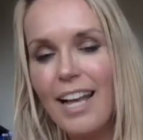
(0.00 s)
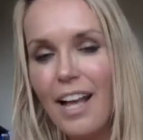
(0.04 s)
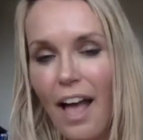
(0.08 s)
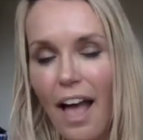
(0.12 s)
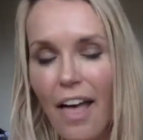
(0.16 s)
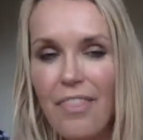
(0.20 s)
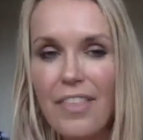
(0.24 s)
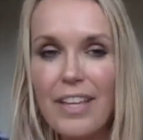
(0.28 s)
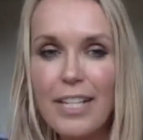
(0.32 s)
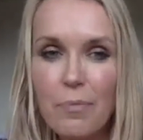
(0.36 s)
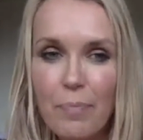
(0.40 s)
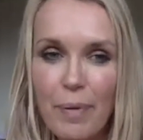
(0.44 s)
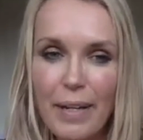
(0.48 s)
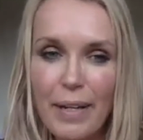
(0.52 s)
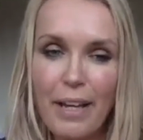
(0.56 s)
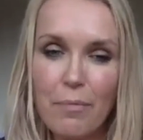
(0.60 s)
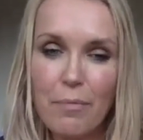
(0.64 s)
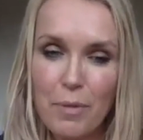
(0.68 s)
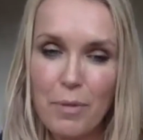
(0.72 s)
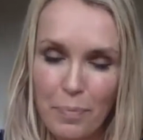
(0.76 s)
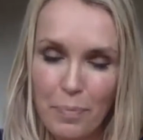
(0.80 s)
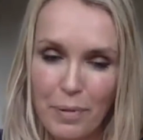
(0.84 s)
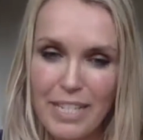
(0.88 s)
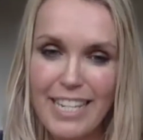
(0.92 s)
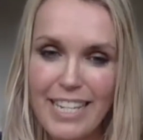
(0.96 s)
And this becomes
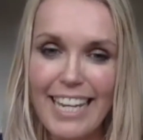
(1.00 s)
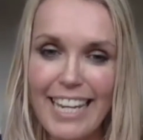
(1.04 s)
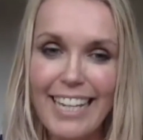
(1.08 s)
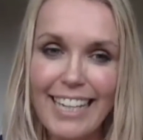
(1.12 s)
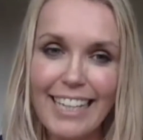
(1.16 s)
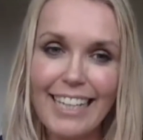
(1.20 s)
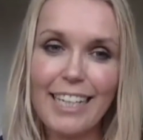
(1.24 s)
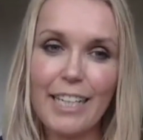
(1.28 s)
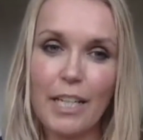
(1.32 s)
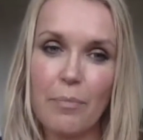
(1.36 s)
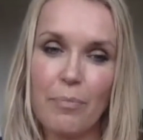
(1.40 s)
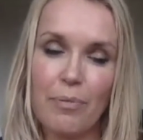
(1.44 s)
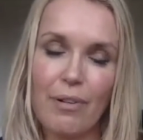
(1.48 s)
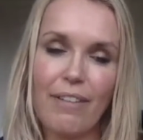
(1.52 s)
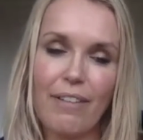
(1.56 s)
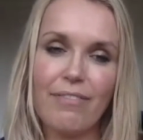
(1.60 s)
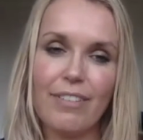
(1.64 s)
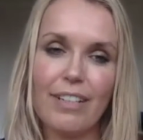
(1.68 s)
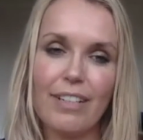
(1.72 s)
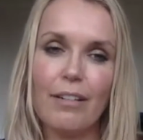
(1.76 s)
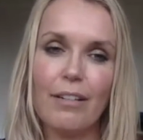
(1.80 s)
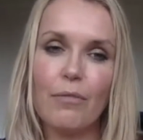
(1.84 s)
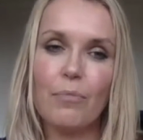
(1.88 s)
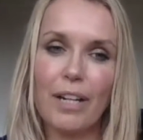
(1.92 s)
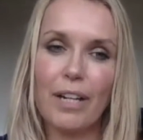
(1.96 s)
particularly
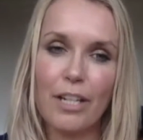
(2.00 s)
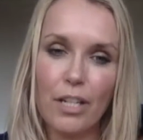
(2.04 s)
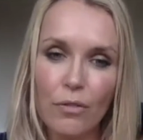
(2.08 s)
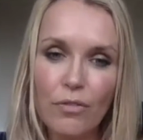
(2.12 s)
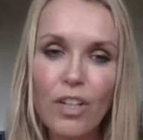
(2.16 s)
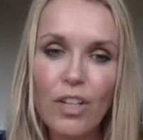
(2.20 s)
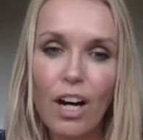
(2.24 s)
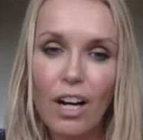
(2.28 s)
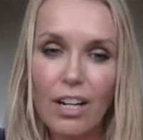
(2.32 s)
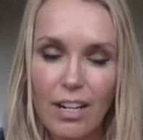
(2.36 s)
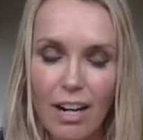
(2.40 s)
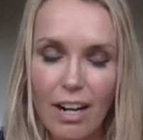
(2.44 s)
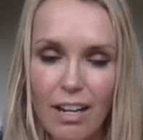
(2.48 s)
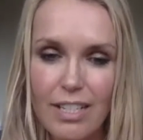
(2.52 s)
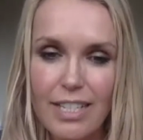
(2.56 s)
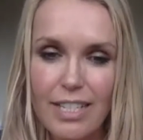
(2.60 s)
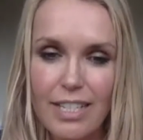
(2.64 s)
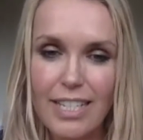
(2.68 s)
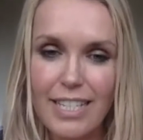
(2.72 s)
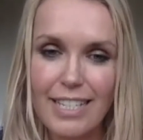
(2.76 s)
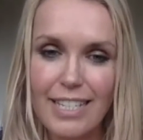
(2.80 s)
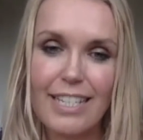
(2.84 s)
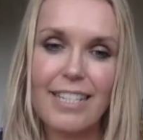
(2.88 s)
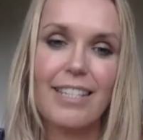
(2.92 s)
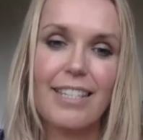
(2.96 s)
prevalent when you've got a
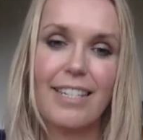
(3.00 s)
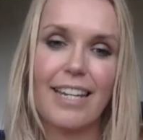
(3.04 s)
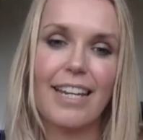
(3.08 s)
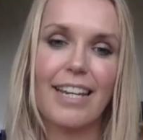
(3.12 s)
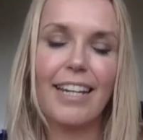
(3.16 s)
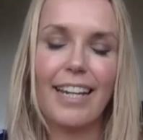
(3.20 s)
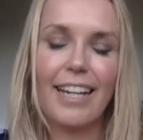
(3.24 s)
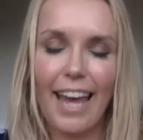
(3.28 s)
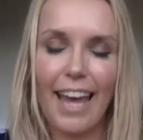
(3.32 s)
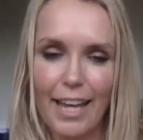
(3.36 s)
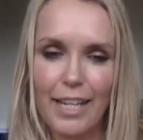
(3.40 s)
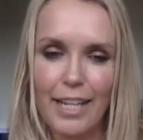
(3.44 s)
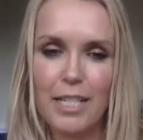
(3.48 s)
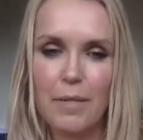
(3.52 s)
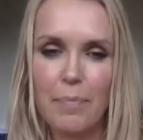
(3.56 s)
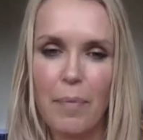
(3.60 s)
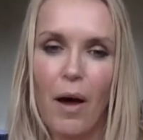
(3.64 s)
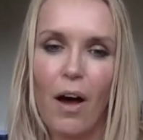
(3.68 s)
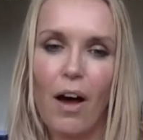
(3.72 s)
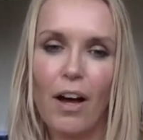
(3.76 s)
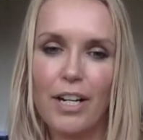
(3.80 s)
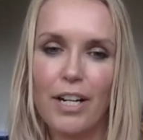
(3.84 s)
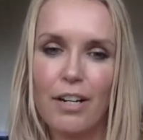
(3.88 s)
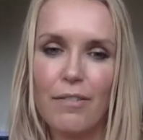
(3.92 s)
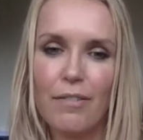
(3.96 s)
narcissistic
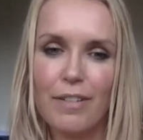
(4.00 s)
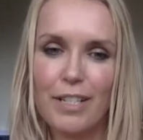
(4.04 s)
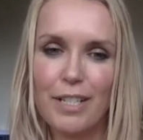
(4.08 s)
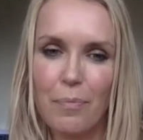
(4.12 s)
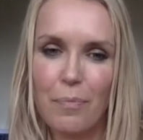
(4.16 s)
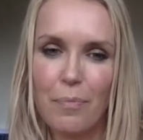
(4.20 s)
ex-partner as